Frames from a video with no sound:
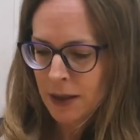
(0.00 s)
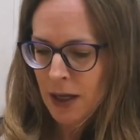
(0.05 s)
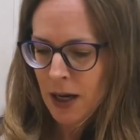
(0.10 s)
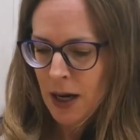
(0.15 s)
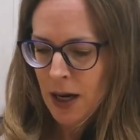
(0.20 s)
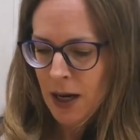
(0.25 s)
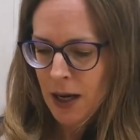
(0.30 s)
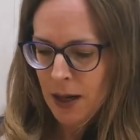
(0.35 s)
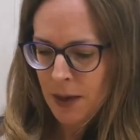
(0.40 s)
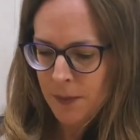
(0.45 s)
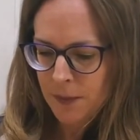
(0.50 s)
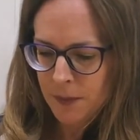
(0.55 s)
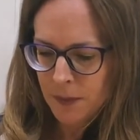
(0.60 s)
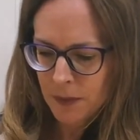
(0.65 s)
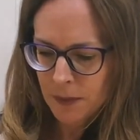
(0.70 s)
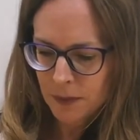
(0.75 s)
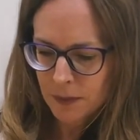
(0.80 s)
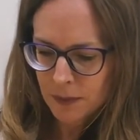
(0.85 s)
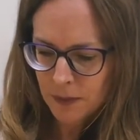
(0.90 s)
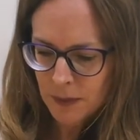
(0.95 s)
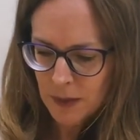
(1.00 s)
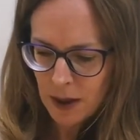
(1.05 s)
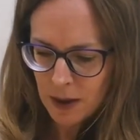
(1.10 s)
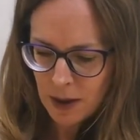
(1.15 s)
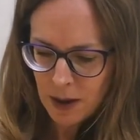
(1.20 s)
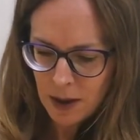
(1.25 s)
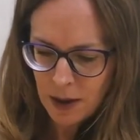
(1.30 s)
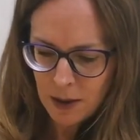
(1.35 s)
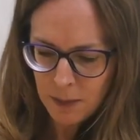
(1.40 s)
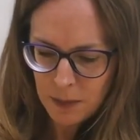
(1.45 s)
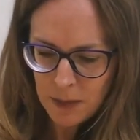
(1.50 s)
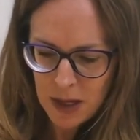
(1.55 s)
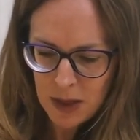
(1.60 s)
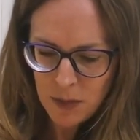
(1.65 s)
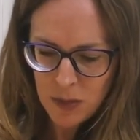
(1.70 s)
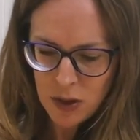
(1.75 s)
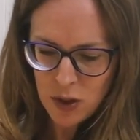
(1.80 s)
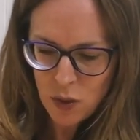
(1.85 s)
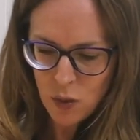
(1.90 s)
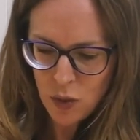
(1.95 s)

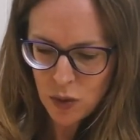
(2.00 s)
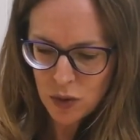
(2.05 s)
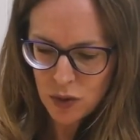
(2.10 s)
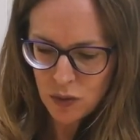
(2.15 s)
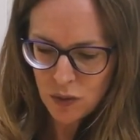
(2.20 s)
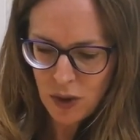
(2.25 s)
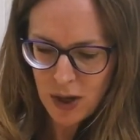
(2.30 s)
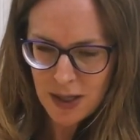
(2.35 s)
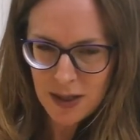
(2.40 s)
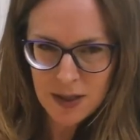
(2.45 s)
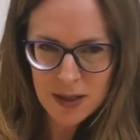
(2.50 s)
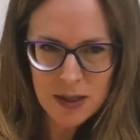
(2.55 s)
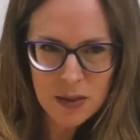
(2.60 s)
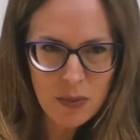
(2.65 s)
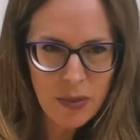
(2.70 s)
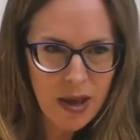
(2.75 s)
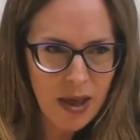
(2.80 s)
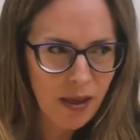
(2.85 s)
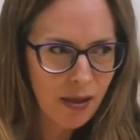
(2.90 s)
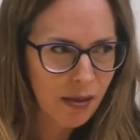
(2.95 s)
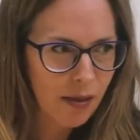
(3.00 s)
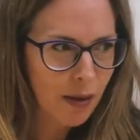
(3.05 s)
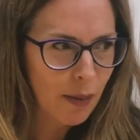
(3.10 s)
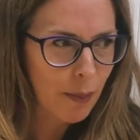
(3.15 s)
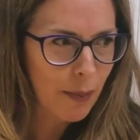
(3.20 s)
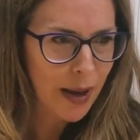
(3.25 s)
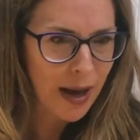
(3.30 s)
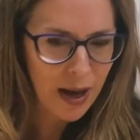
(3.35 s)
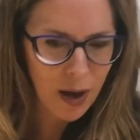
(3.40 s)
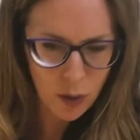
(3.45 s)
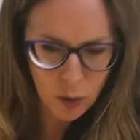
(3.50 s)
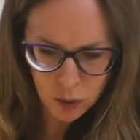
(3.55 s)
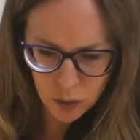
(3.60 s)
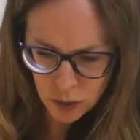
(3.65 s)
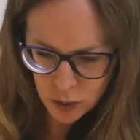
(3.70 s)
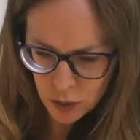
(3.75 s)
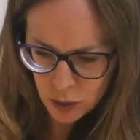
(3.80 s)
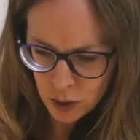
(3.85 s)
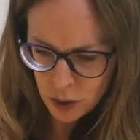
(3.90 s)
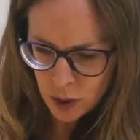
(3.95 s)
Maybe you want to write a spell
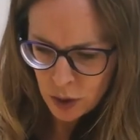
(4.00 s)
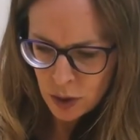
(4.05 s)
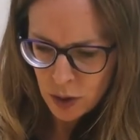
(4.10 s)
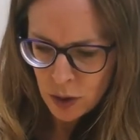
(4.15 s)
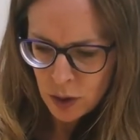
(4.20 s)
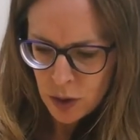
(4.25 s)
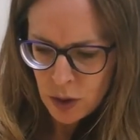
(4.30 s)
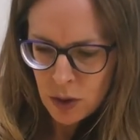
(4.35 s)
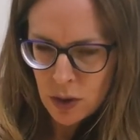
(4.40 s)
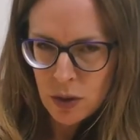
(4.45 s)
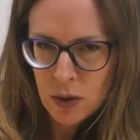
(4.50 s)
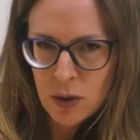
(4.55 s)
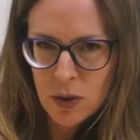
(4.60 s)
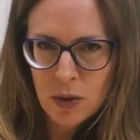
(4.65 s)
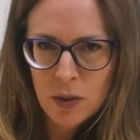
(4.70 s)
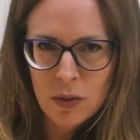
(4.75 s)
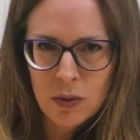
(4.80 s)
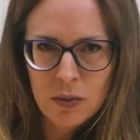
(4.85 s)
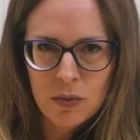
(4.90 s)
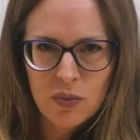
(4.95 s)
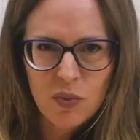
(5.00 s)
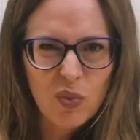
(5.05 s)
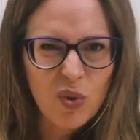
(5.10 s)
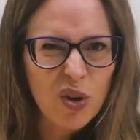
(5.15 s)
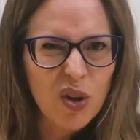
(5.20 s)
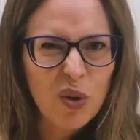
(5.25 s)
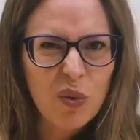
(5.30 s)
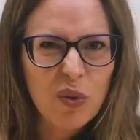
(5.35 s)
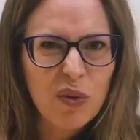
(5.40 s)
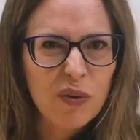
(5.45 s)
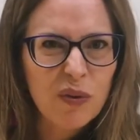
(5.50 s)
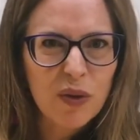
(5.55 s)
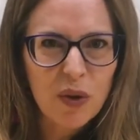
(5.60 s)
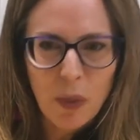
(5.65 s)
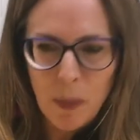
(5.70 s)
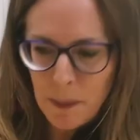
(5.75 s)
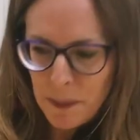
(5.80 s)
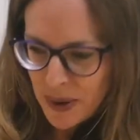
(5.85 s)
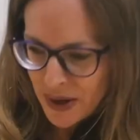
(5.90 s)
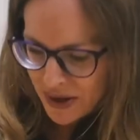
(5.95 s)
about what you want for
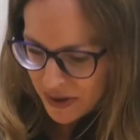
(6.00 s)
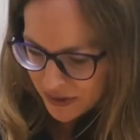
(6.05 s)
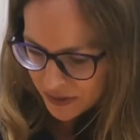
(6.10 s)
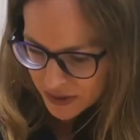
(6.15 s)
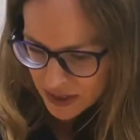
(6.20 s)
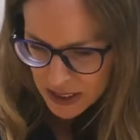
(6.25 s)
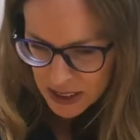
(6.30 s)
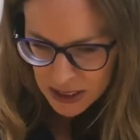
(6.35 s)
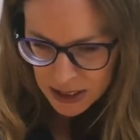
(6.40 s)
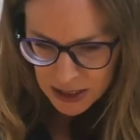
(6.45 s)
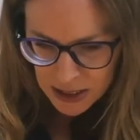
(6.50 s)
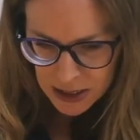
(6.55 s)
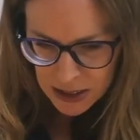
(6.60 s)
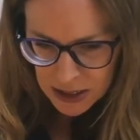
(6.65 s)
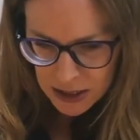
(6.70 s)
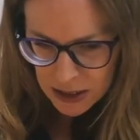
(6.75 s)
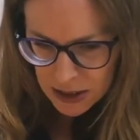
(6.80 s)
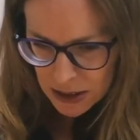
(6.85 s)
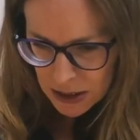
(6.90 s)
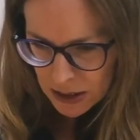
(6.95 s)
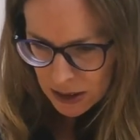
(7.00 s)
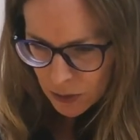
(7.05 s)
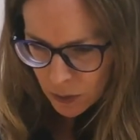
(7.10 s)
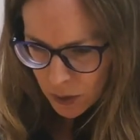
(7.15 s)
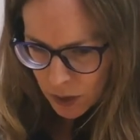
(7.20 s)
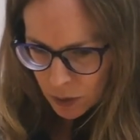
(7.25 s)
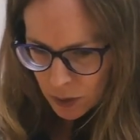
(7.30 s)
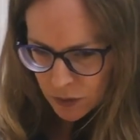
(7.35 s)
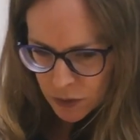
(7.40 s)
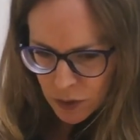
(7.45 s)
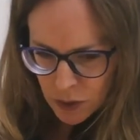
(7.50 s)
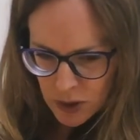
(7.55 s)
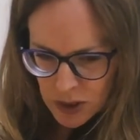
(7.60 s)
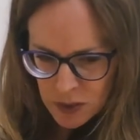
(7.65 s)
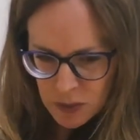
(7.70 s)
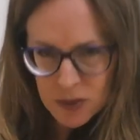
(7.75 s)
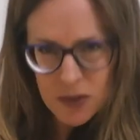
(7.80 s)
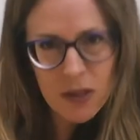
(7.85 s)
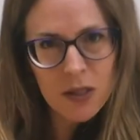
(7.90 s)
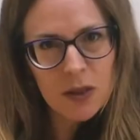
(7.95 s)
your birthday, what you want for
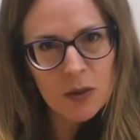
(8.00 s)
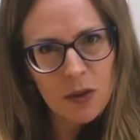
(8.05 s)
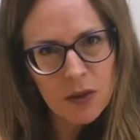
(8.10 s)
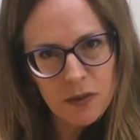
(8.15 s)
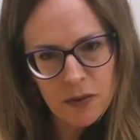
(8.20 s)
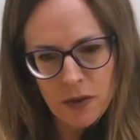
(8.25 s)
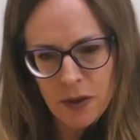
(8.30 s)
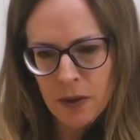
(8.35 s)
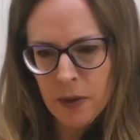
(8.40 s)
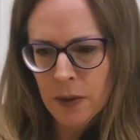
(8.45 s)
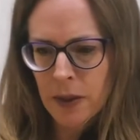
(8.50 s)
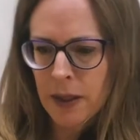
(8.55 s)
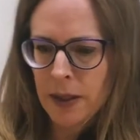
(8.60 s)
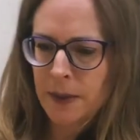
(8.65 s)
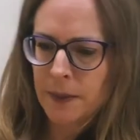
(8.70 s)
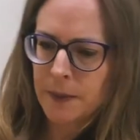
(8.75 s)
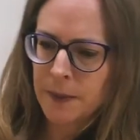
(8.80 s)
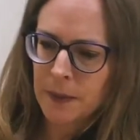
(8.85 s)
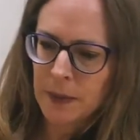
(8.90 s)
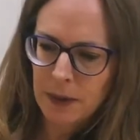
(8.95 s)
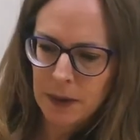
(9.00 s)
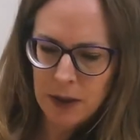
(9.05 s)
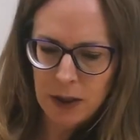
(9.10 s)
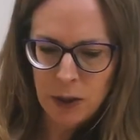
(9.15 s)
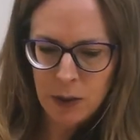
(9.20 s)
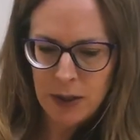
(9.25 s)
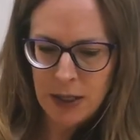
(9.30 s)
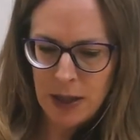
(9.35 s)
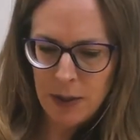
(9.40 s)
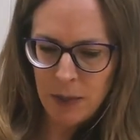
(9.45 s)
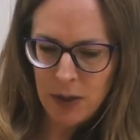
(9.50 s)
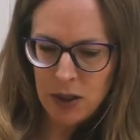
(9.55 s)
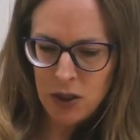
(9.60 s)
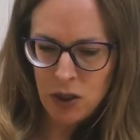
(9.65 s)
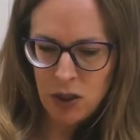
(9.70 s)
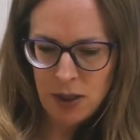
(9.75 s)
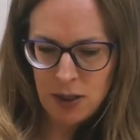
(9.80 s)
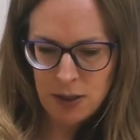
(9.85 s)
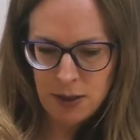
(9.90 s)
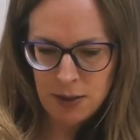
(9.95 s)
Christmas. That's quite far away. But you get my
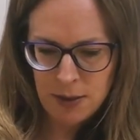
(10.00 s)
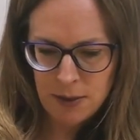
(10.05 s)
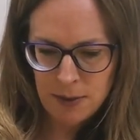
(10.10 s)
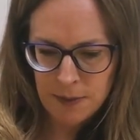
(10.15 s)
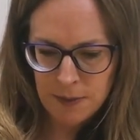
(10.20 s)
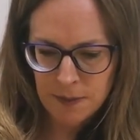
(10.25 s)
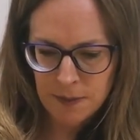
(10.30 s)
gist.